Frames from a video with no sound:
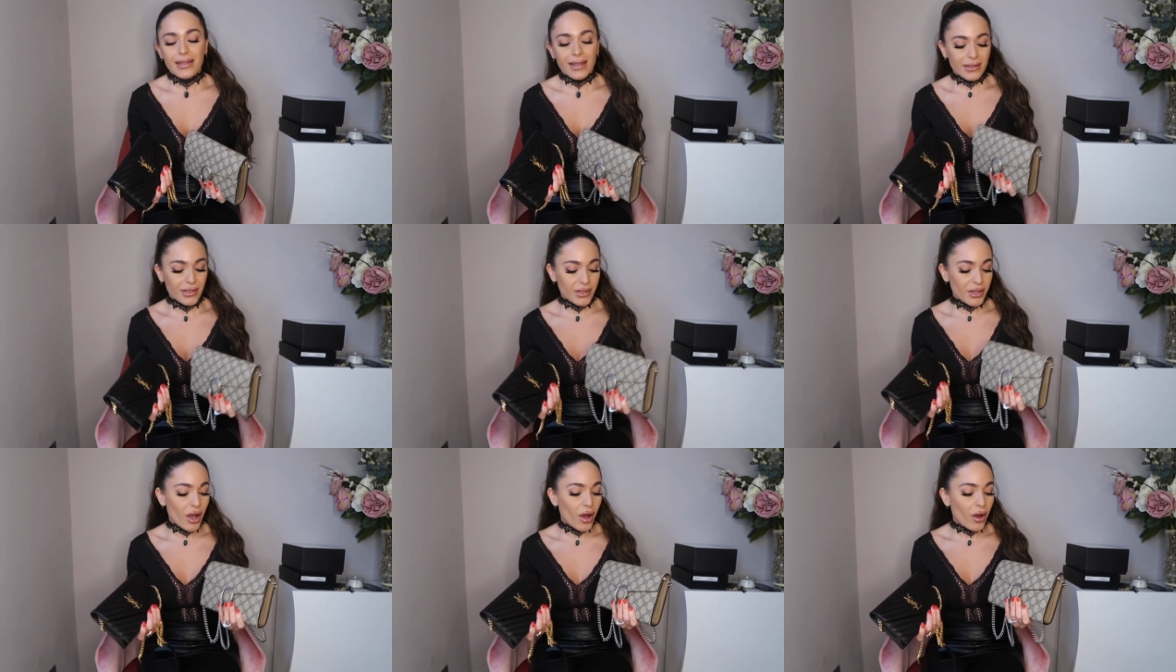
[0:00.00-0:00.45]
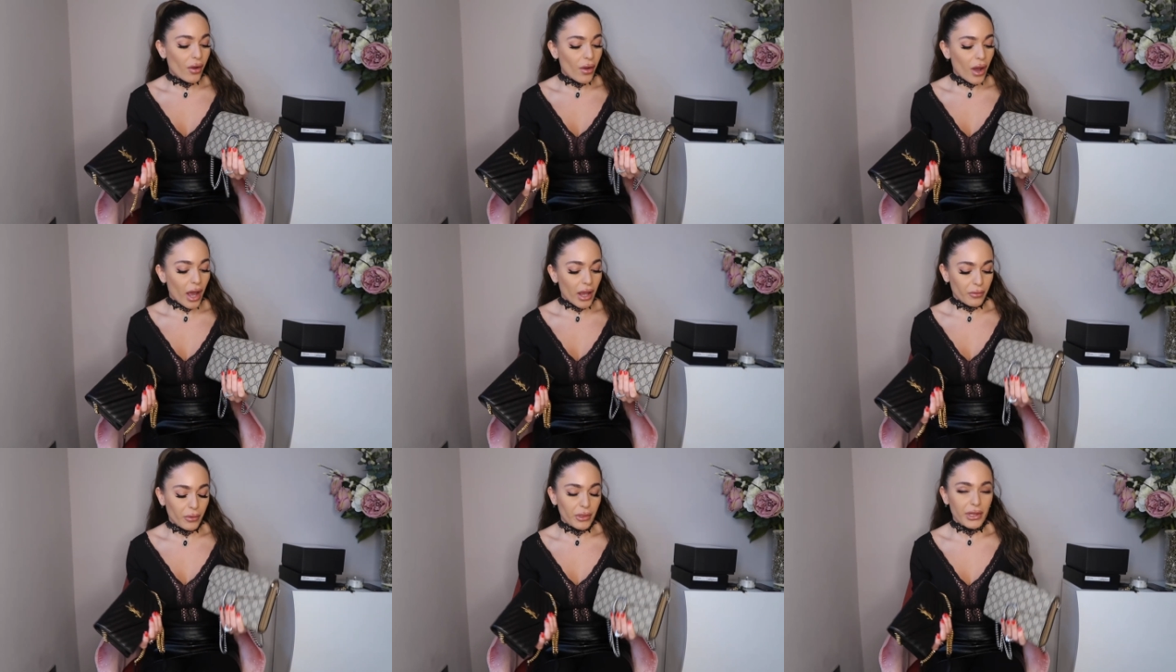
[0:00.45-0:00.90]
So
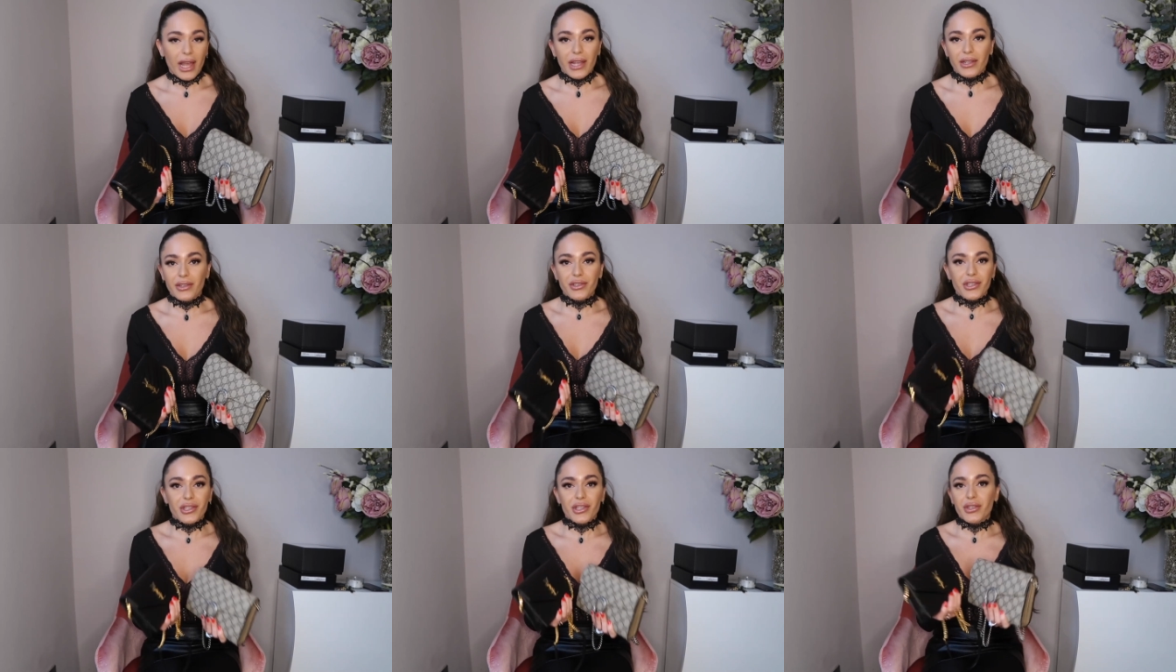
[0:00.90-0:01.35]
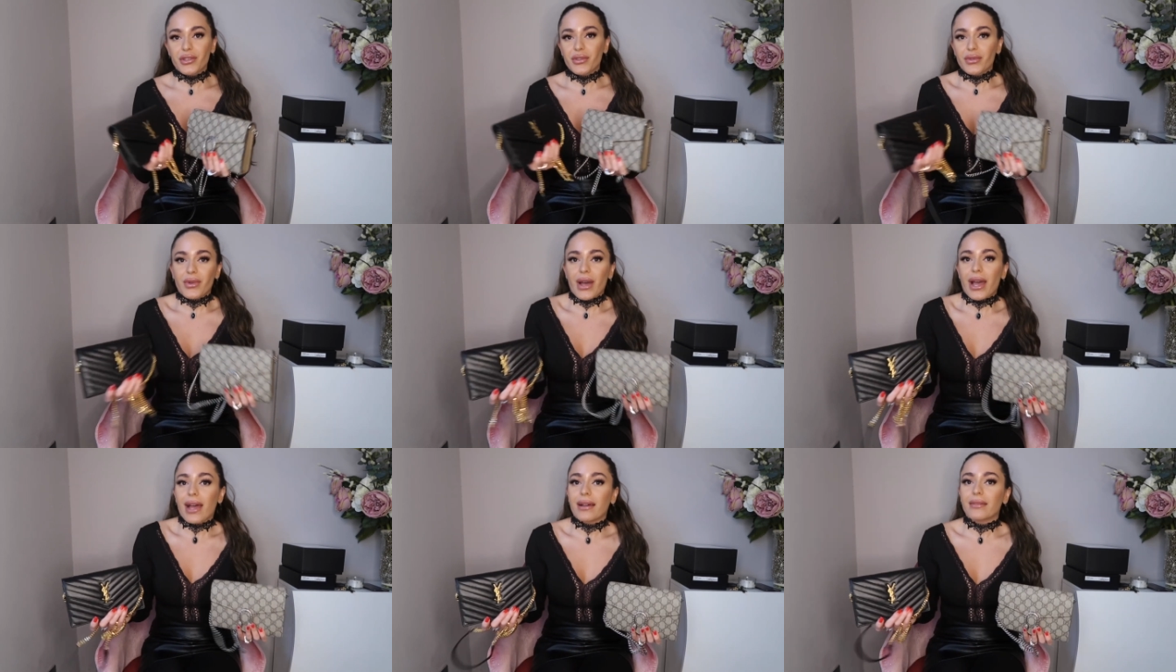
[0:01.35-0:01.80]
I would like to just
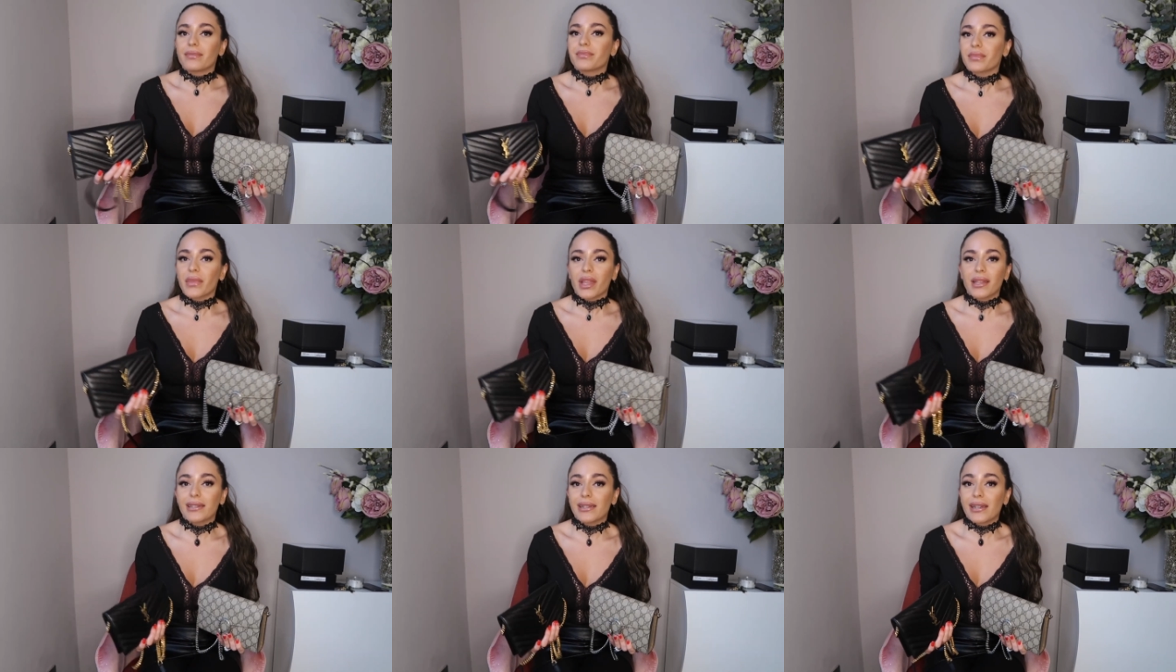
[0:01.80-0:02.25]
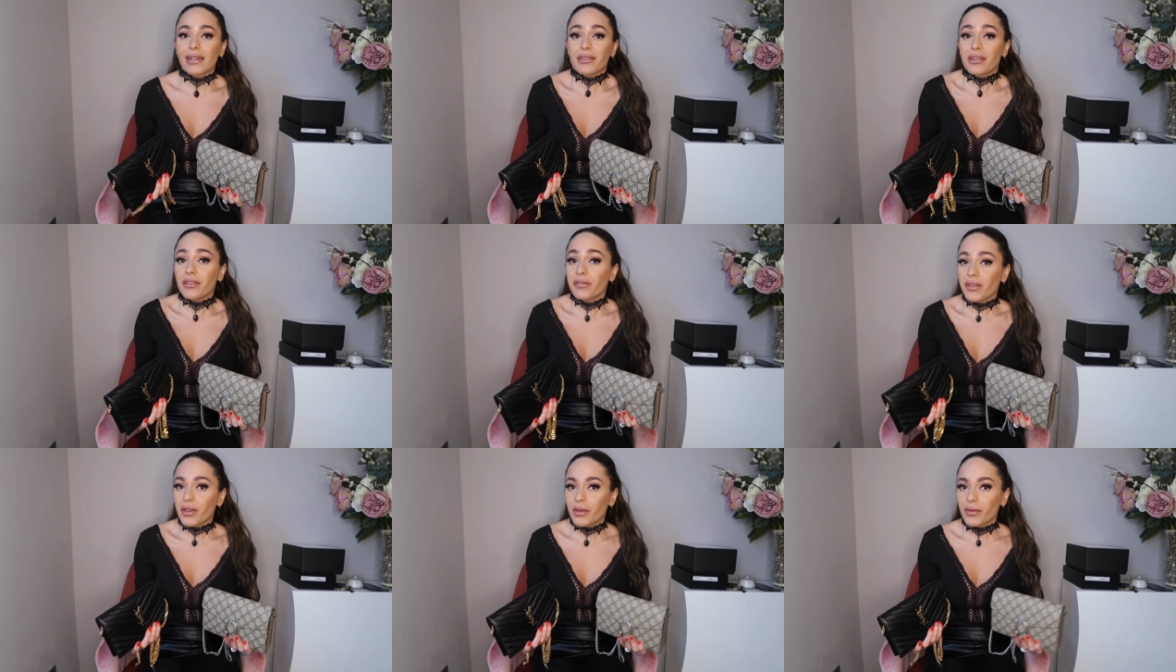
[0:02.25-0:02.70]
do a little
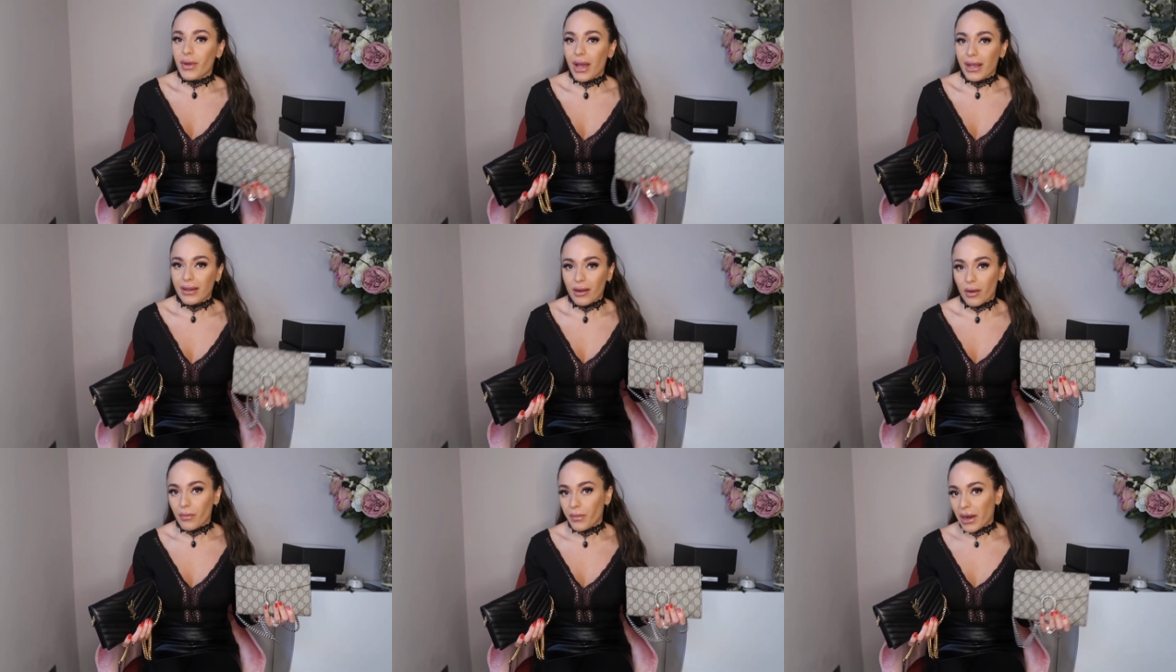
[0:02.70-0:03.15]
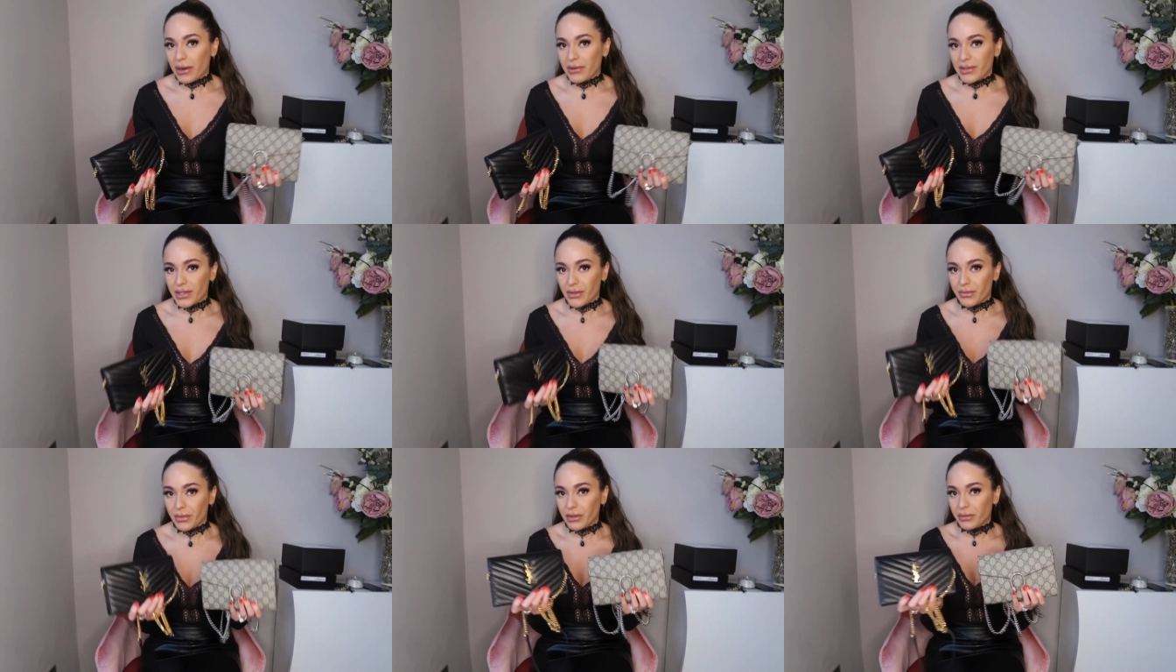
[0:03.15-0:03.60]
review and
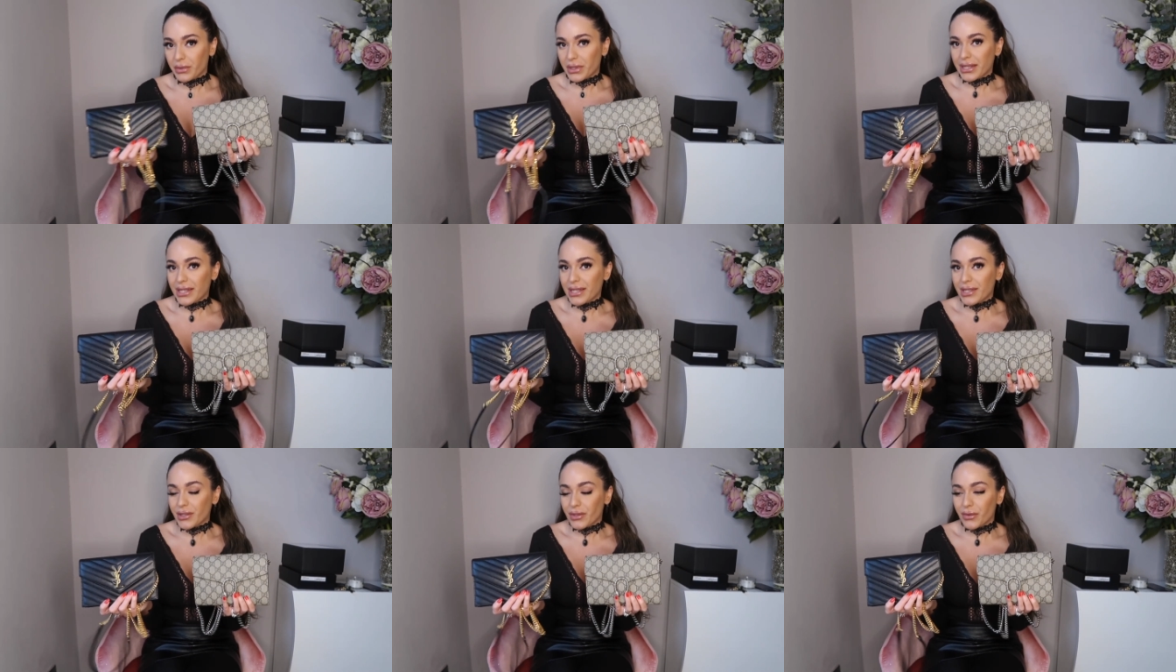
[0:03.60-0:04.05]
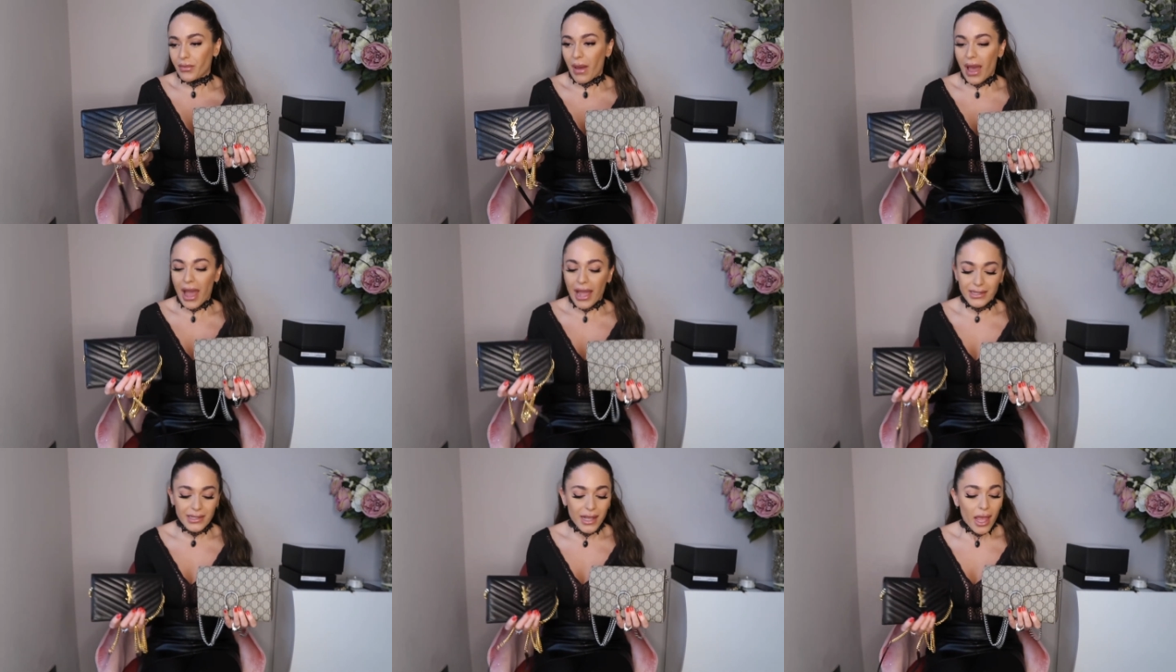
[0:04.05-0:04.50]
comparison between these two
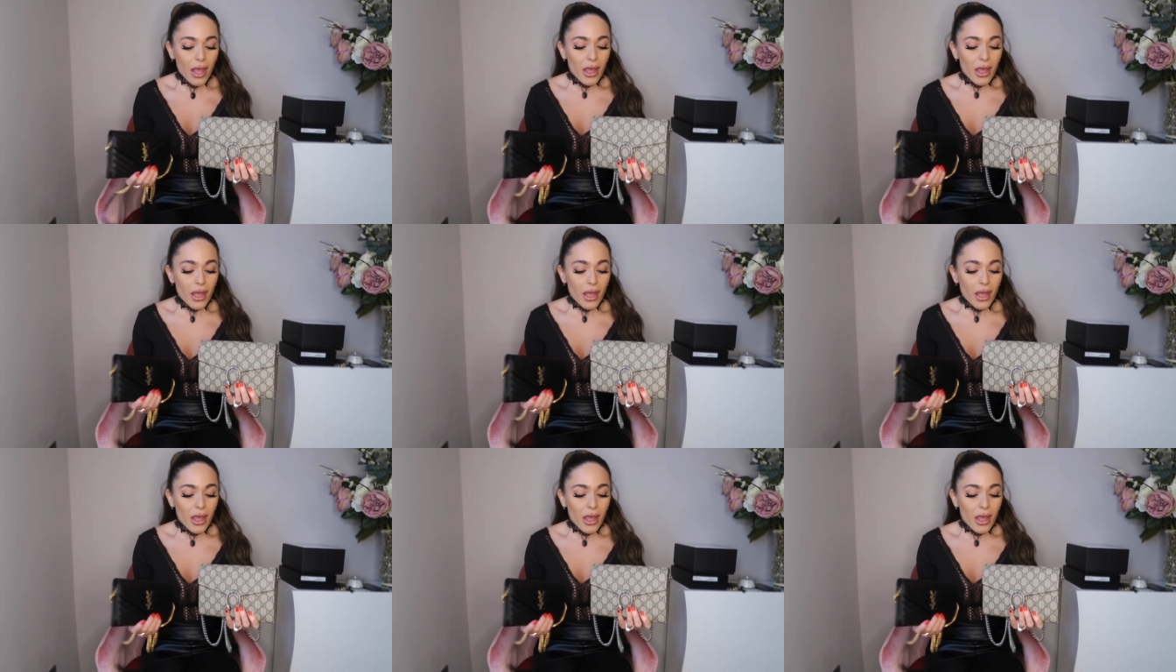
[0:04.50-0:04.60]
bags.